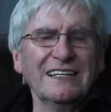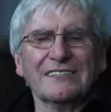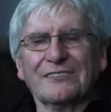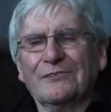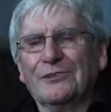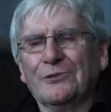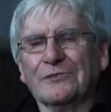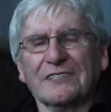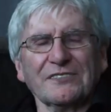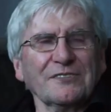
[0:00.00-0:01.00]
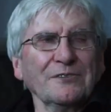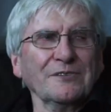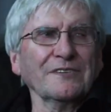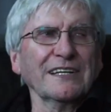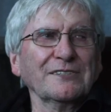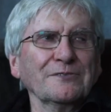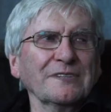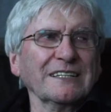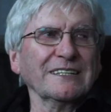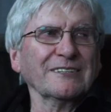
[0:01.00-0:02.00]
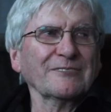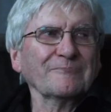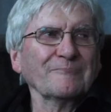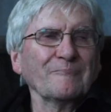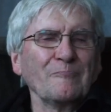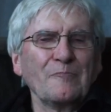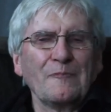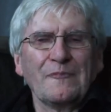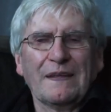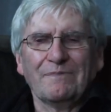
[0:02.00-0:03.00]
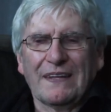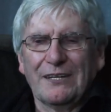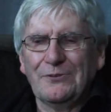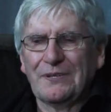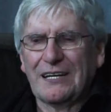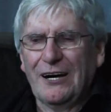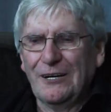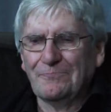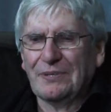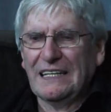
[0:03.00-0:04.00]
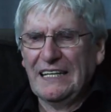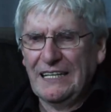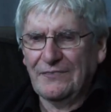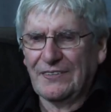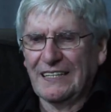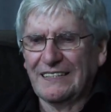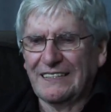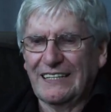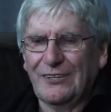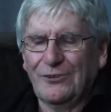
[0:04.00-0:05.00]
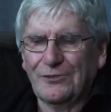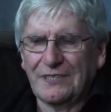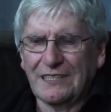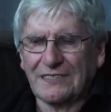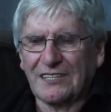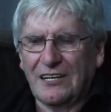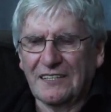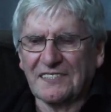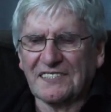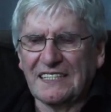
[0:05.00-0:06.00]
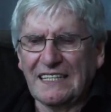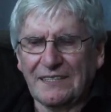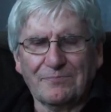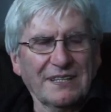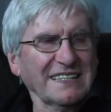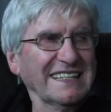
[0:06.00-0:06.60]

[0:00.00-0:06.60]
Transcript: mm -hmm. so mm-hmm. the audience don't know they're doing it. And you can't believe that the audience can't see it, but